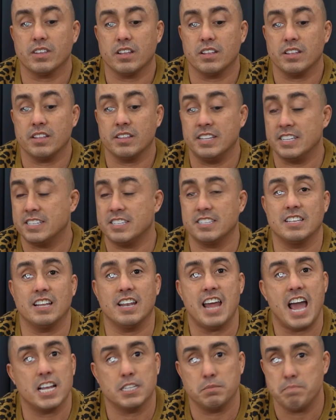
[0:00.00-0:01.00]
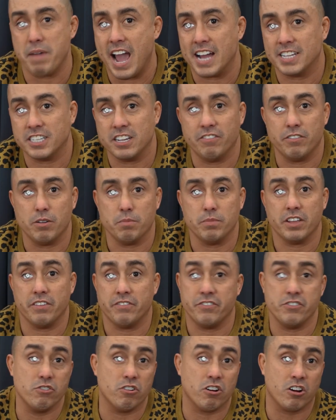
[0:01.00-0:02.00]
this is the last batch of them. If
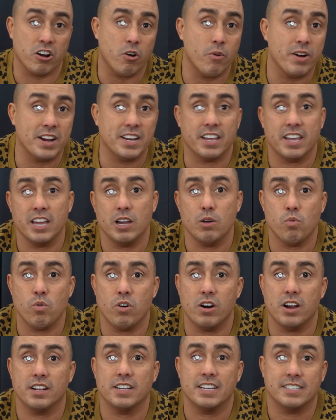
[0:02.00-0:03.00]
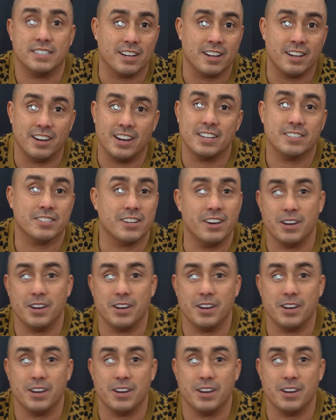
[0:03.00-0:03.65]
you're going to get one, it's going to